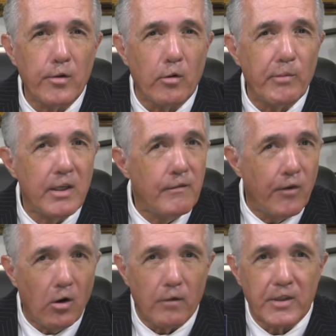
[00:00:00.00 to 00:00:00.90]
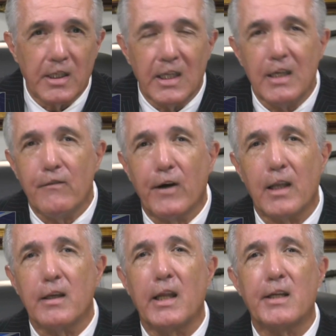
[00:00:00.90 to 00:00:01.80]
or been involved in any
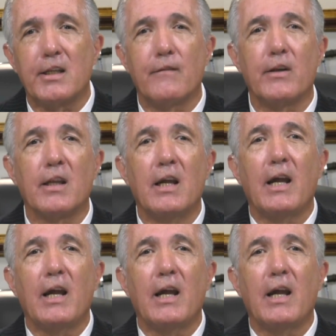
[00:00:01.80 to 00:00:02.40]
violent activity.